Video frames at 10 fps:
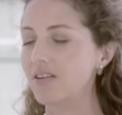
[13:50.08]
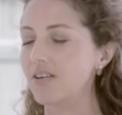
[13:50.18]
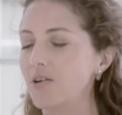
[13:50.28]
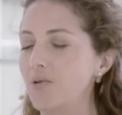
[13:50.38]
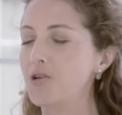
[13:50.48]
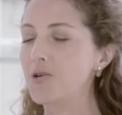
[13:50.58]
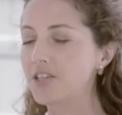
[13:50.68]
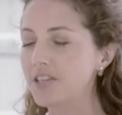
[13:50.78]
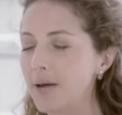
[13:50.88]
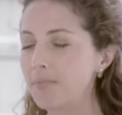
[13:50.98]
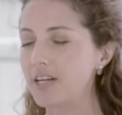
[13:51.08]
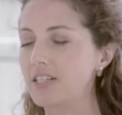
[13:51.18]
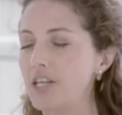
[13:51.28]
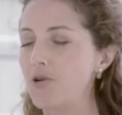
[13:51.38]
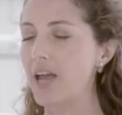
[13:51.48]
Good. And when you get to that
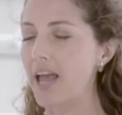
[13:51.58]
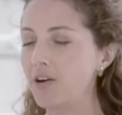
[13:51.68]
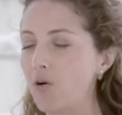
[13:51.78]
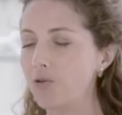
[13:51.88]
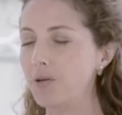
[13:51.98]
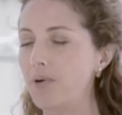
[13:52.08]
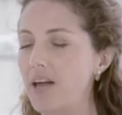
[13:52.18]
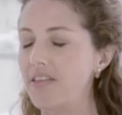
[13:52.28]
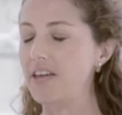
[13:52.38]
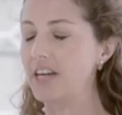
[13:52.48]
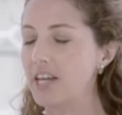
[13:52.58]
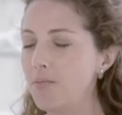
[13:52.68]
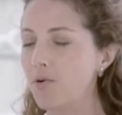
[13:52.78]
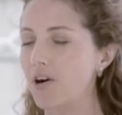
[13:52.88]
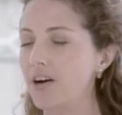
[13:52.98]
place that you can't hold the breath in
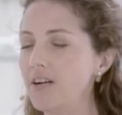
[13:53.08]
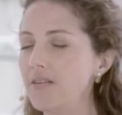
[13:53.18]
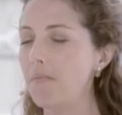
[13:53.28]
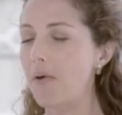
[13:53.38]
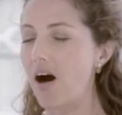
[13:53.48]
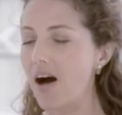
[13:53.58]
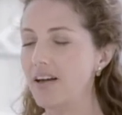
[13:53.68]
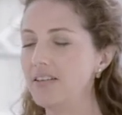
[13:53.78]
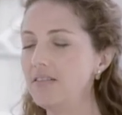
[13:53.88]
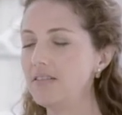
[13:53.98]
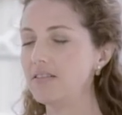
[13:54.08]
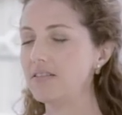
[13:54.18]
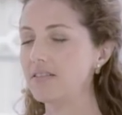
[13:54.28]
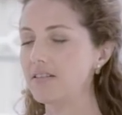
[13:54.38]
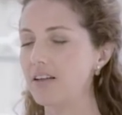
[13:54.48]
anymore,
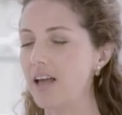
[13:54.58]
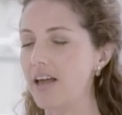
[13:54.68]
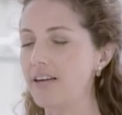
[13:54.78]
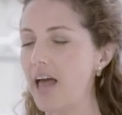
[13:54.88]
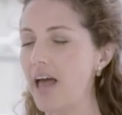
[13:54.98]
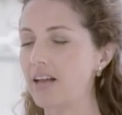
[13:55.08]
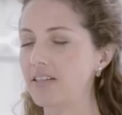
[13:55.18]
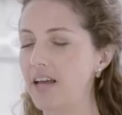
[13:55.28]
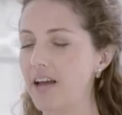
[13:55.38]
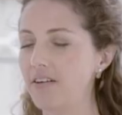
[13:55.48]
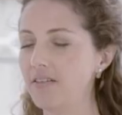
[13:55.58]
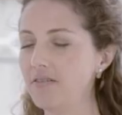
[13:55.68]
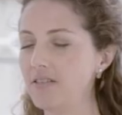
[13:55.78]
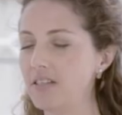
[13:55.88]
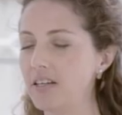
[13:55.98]
pause and
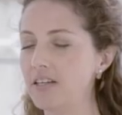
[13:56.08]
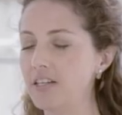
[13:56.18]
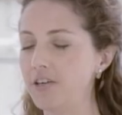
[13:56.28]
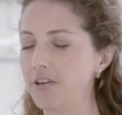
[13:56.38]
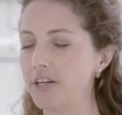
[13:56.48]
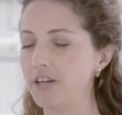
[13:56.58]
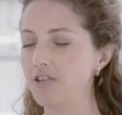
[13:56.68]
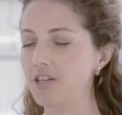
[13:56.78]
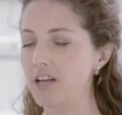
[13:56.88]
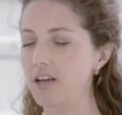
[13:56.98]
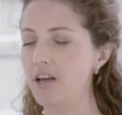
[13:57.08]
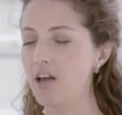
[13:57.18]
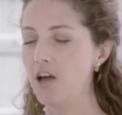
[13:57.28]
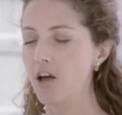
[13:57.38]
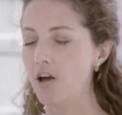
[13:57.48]
exhale, sending your energy
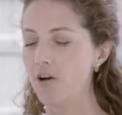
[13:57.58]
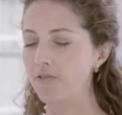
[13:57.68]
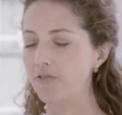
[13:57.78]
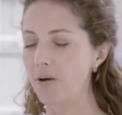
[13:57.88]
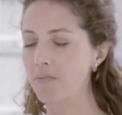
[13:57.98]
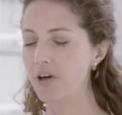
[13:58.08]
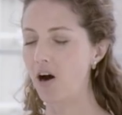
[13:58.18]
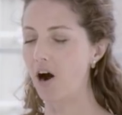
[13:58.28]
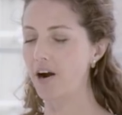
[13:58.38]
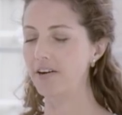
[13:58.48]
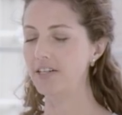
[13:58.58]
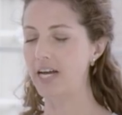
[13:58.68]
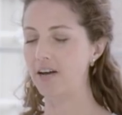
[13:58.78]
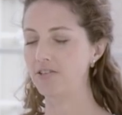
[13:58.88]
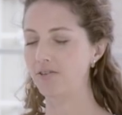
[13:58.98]
from the heart
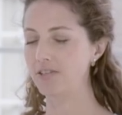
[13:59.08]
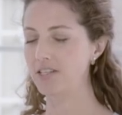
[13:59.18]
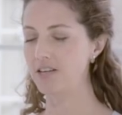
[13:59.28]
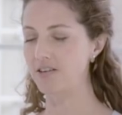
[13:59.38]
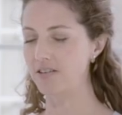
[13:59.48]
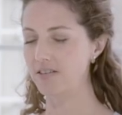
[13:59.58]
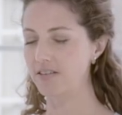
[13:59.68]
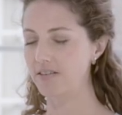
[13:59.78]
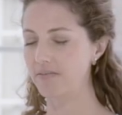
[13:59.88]
down towards the earth.